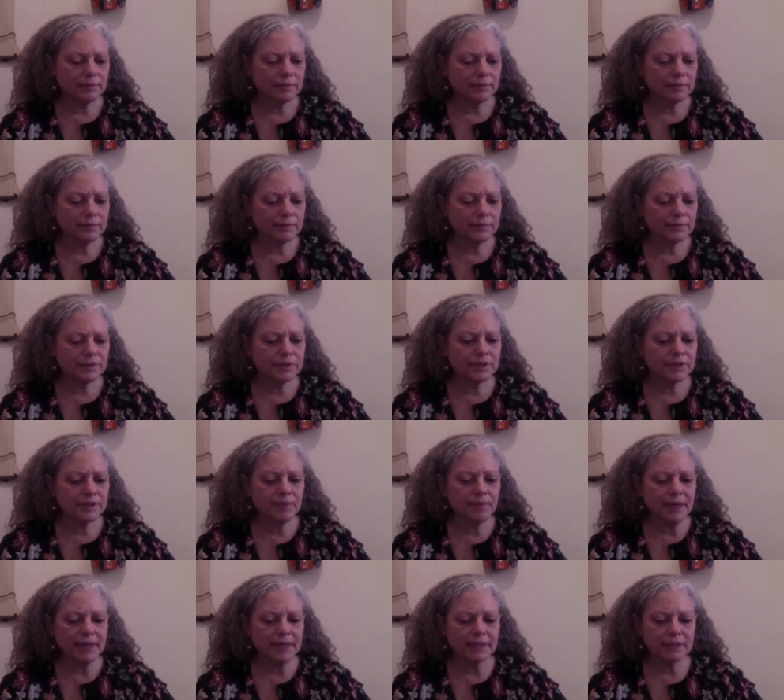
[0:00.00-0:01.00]

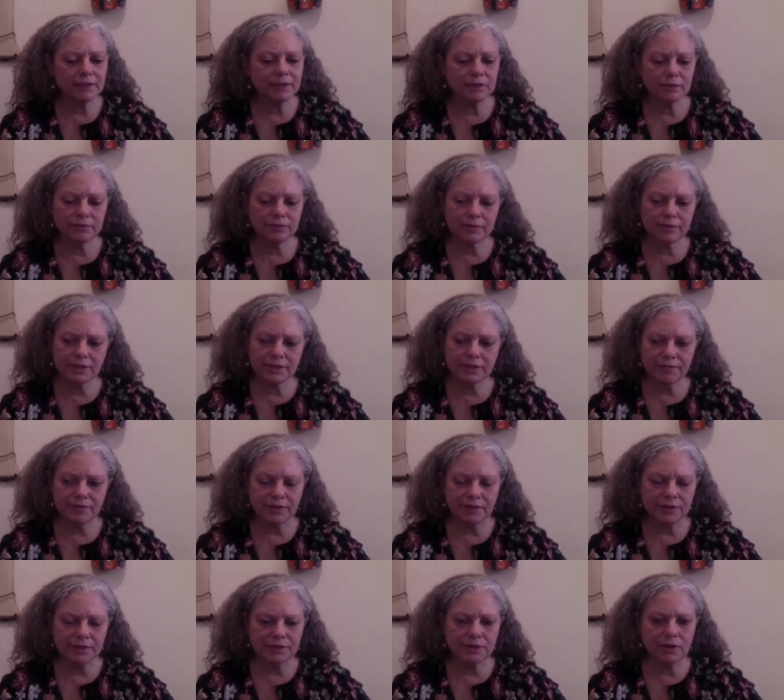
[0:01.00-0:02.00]
suspect that
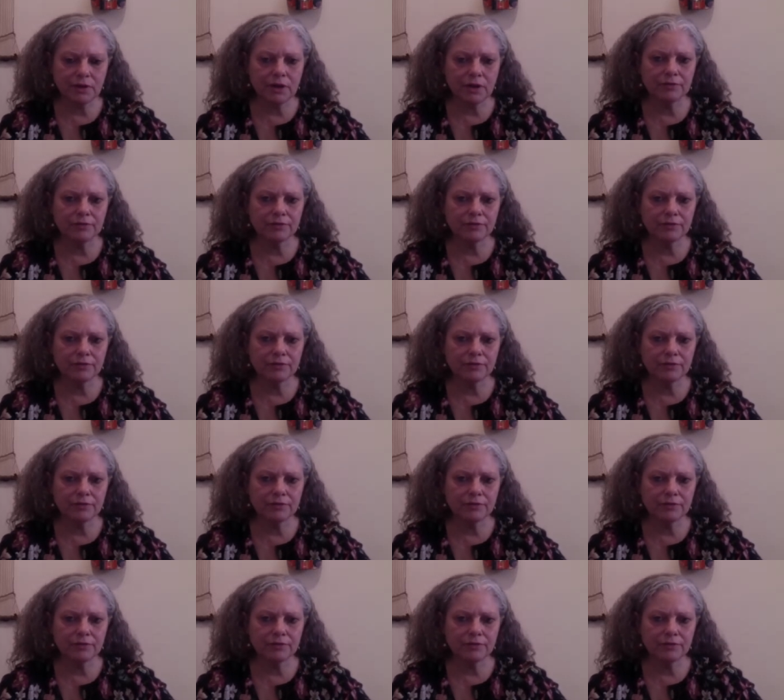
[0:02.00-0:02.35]
something's off,